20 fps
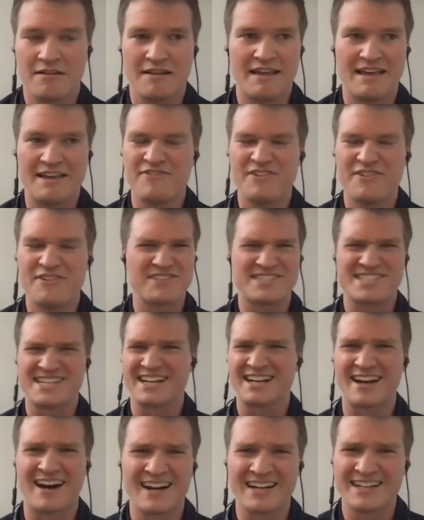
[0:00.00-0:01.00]
even if it's
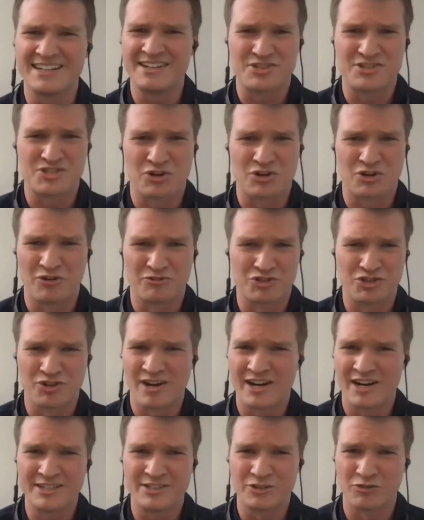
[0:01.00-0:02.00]
in kindness or
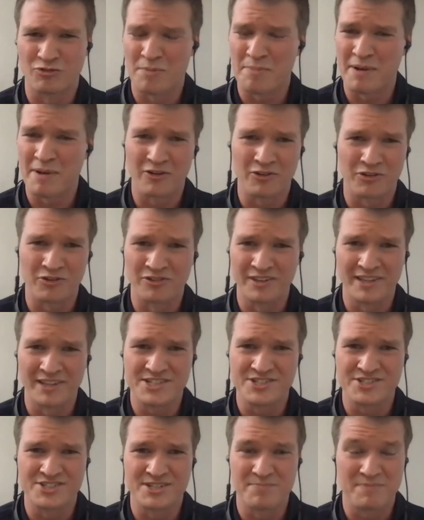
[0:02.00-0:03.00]
trying to repair the
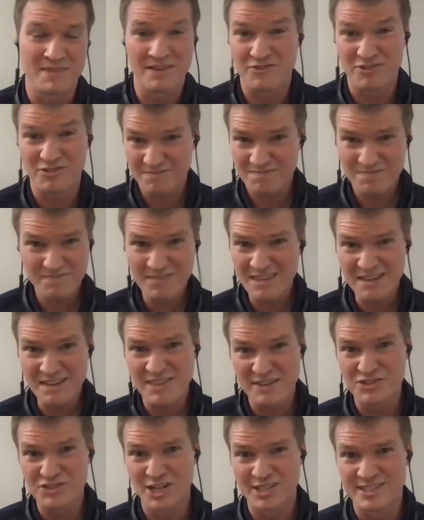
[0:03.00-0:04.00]
relationship. They've
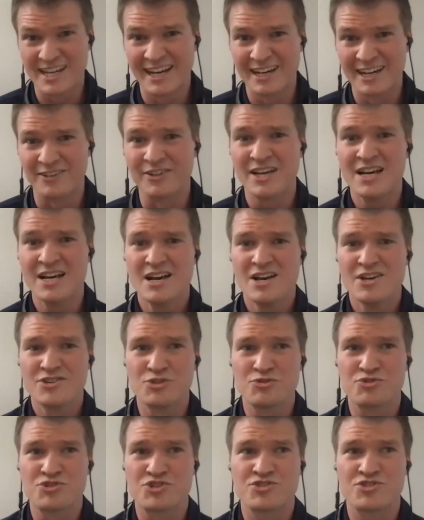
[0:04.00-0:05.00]
they've shut down.
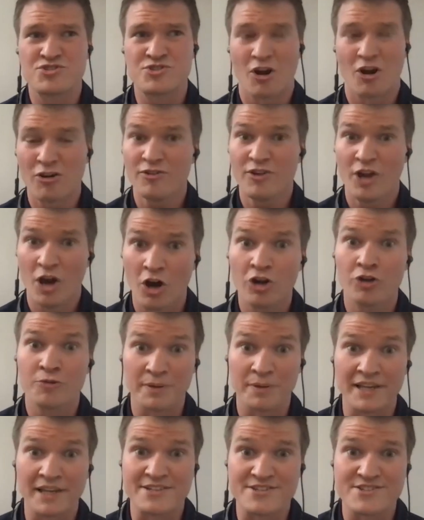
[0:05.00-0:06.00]
So start in the hard
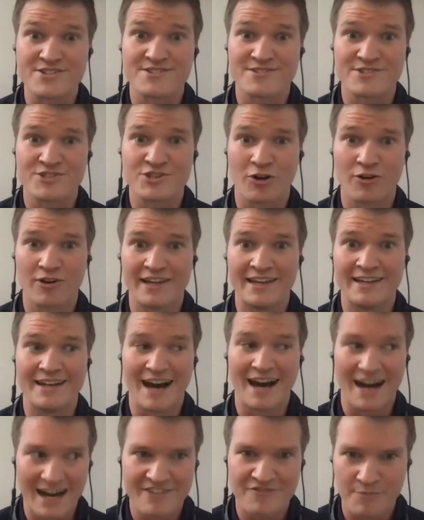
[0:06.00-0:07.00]
place. Start in
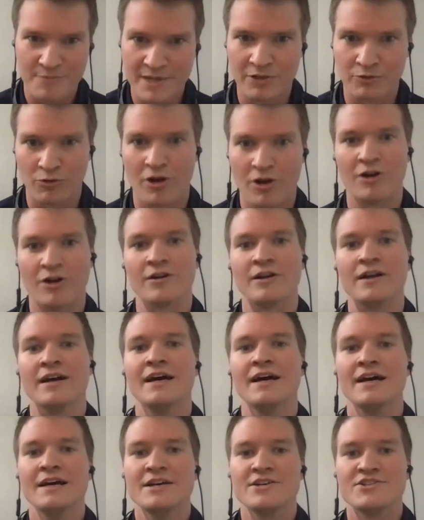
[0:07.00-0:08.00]
I've been wrong
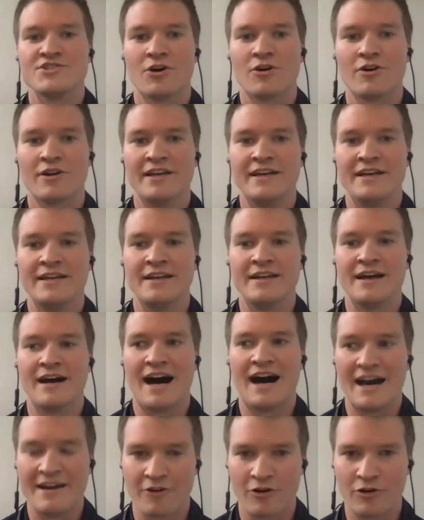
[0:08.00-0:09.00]
start in
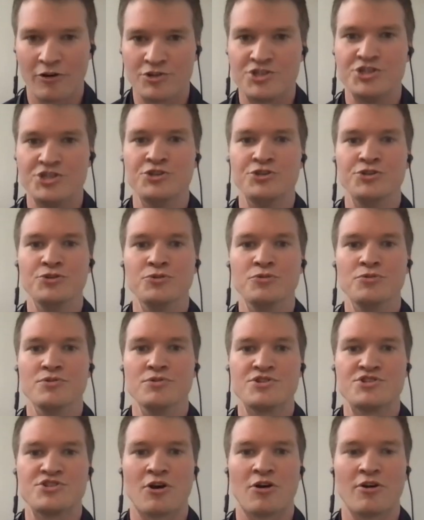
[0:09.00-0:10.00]
I've hurt you,
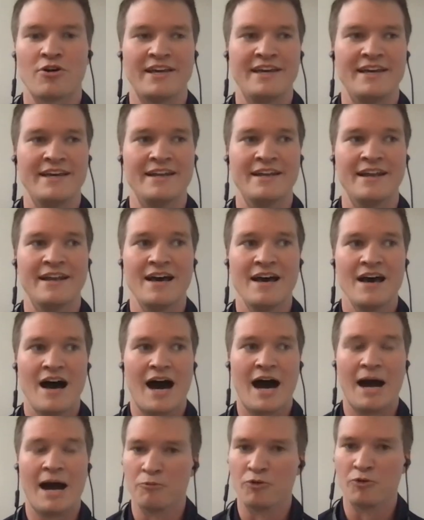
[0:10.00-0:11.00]
start in
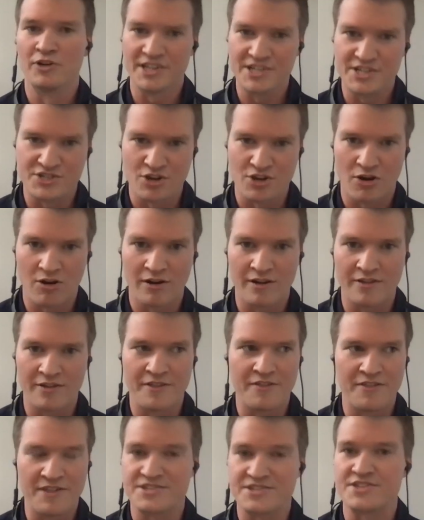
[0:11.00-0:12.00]
I'm really sorry
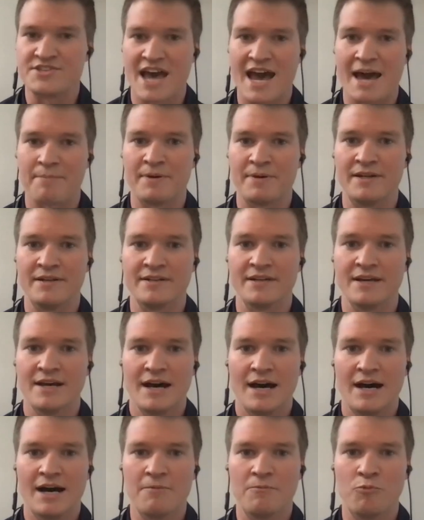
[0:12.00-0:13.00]
that this has happened.
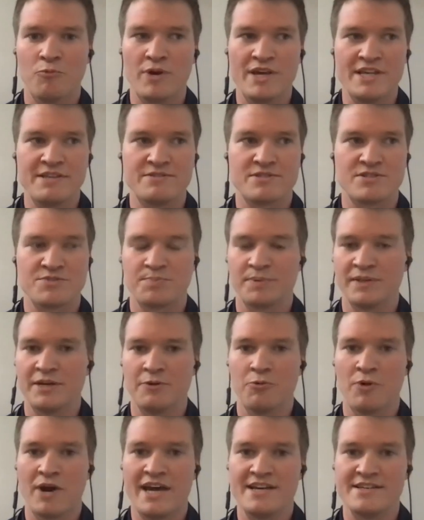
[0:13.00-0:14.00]
Um, we
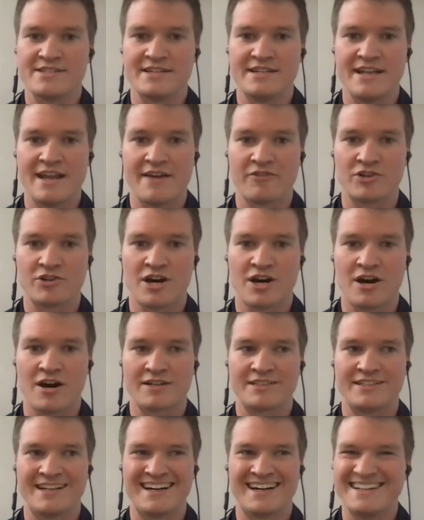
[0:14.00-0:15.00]
split ways and never
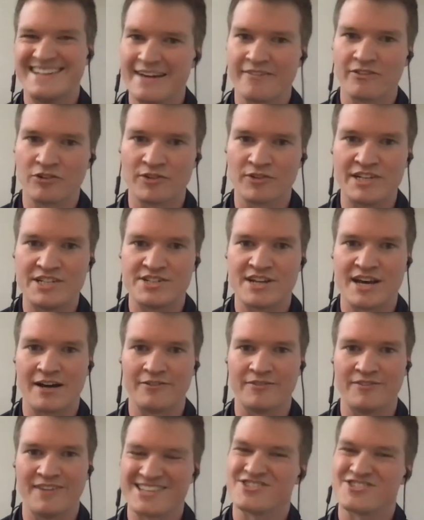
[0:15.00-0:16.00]
talked, and I never reached
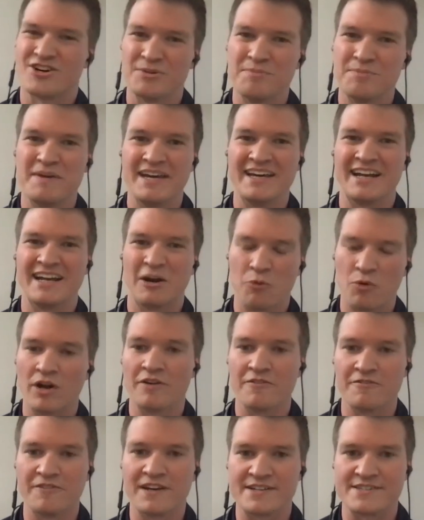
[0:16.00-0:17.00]
out, and that's on me, and I want
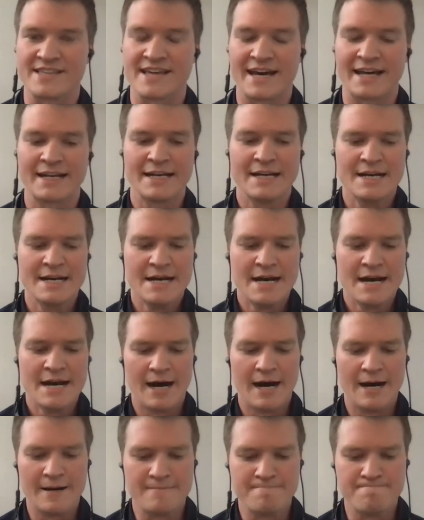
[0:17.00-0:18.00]
to fix
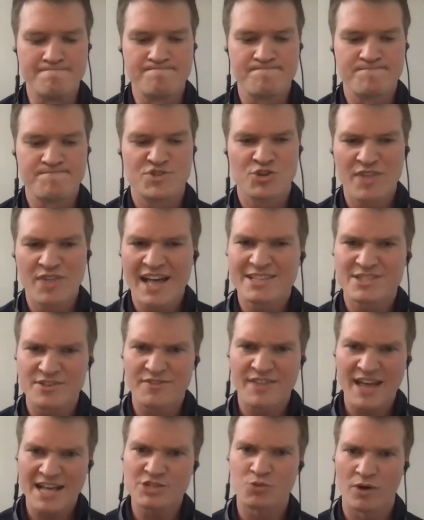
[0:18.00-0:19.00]
that. Um, so that's
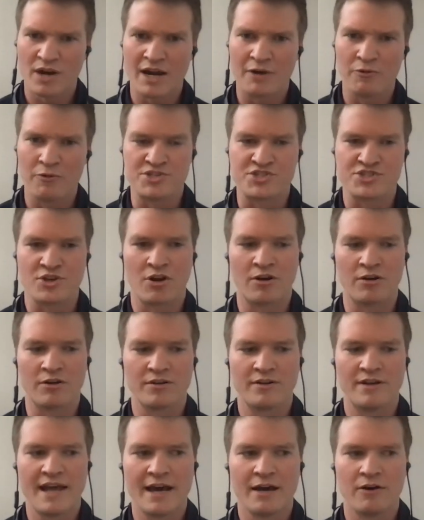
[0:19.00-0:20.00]
that's where I would start.
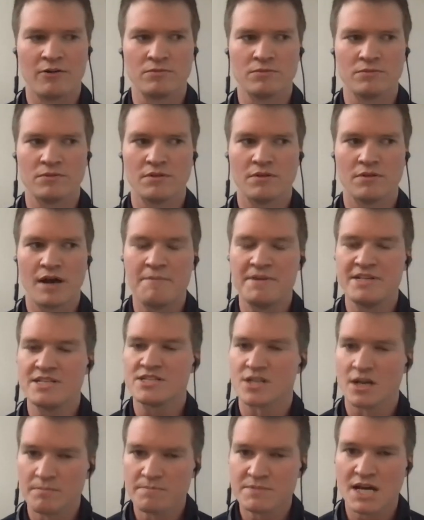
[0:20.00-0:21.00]
Now, I mean,
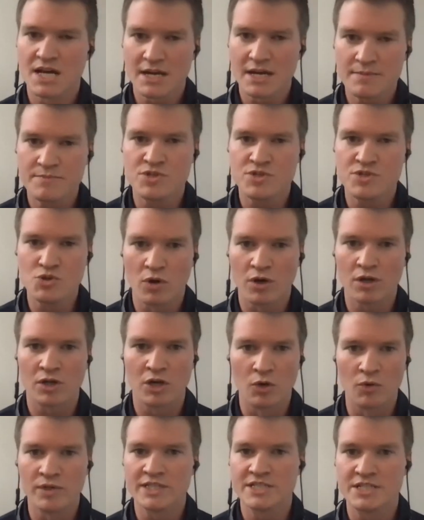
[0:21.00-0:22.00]
sometimes you are
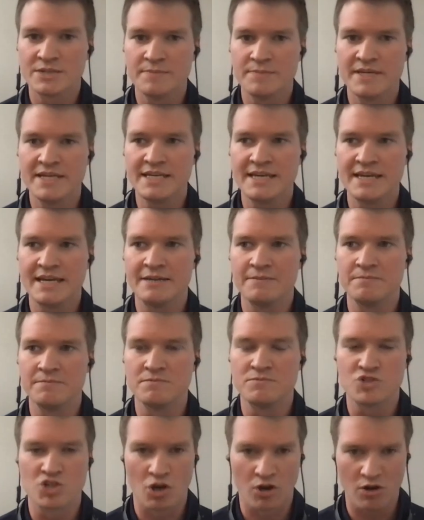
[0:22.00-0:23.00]
going to be in
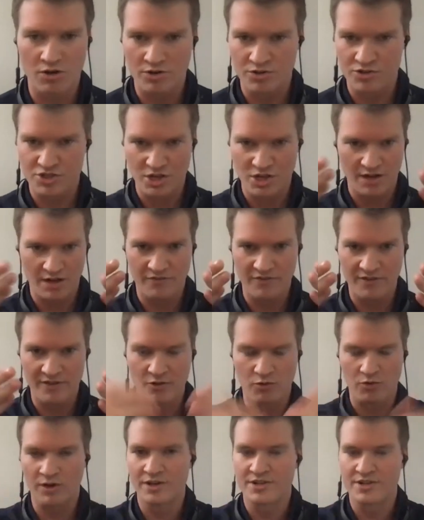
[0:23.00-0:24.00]
charge of an
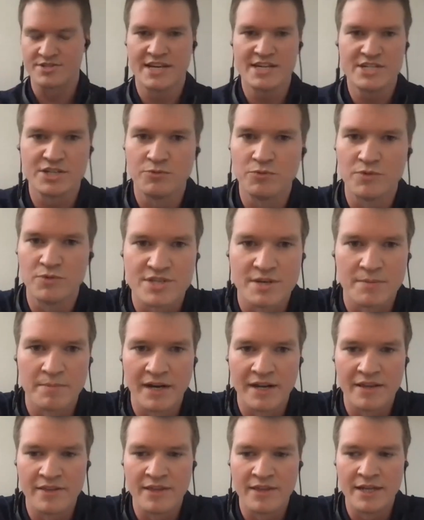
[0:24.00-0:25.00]
organization with
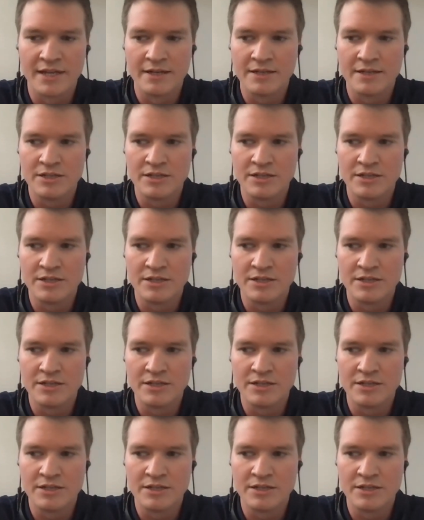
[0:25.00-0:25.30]
somebody that